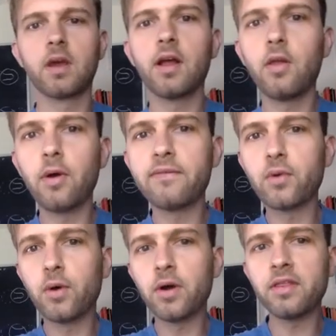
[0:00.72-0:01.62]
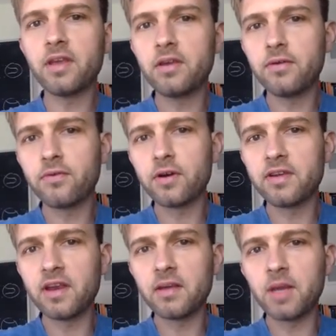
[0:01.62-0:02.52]
Hello, everyone. Thank you for
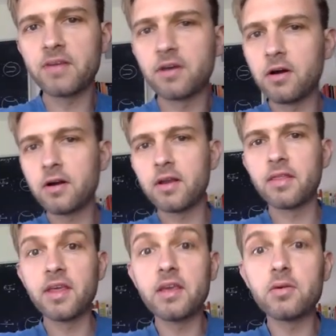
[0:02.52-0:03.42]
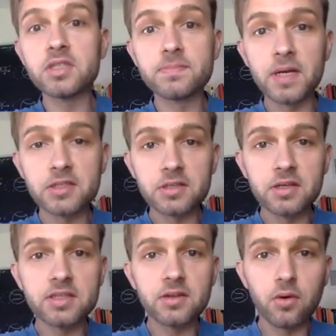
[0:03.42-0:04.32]
attending my talk, and thank you
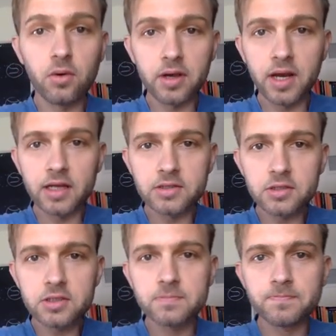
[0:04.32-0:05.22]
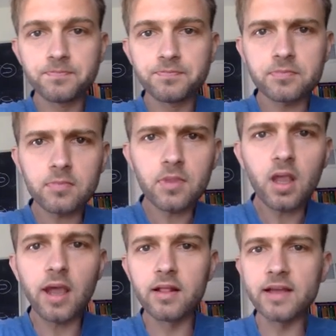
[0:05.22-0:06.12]
especially to the organizers.
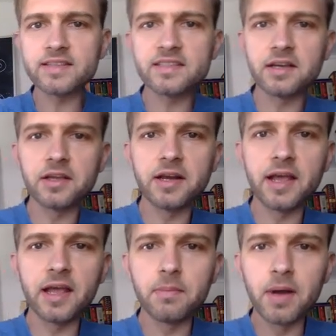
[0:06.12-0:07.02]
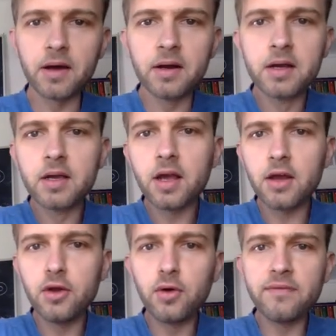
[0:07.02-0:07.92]
I'd like to tell you today about
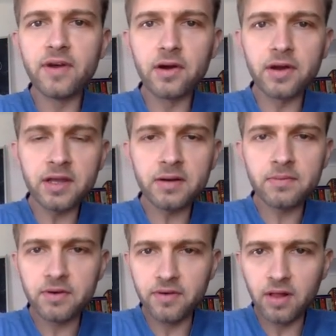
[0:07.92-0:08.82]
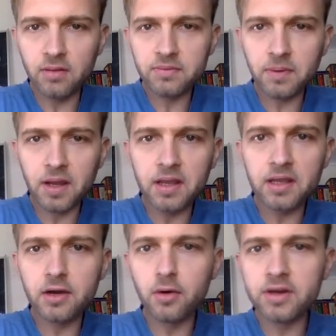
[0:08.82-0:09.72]
a new invariant developed by
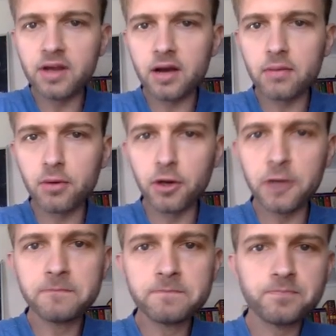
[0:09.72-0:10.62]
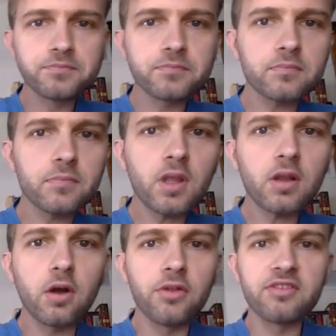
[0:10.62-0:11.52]
Ito and Takimura
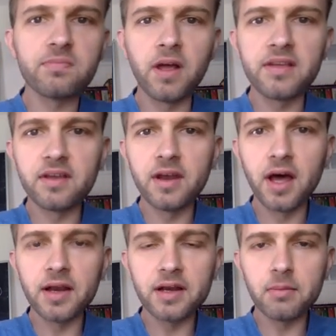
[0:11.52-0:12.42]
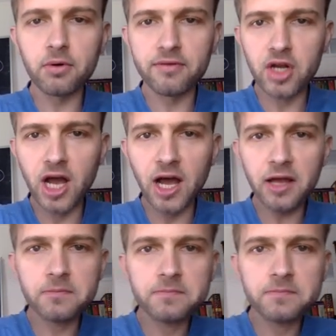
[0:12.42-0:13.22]
called the splice-unknotting number of a knot.